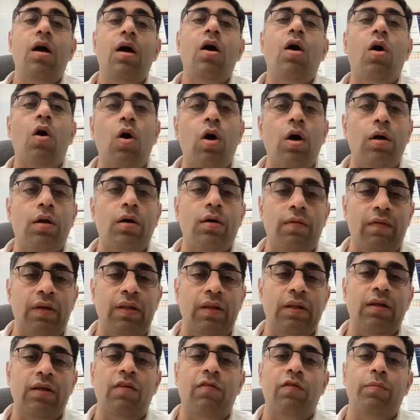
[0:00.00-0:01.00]
or when
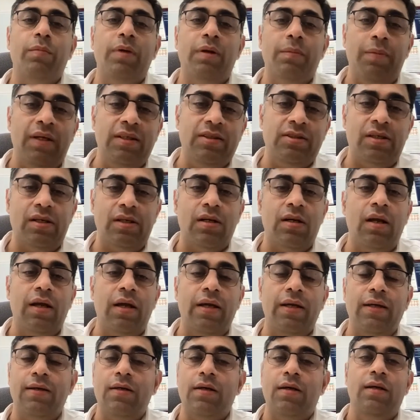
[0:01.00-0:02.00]
the government pays it,
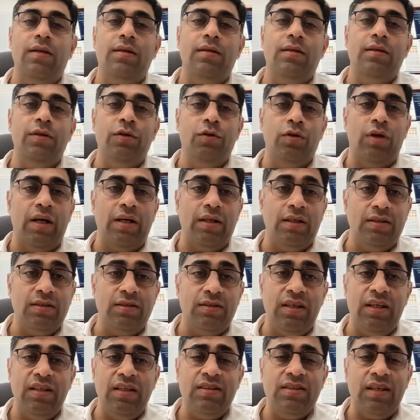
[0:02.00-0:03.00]
like in the United
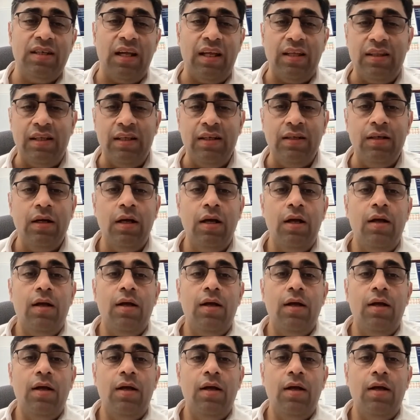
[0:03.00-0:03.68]
States. And I think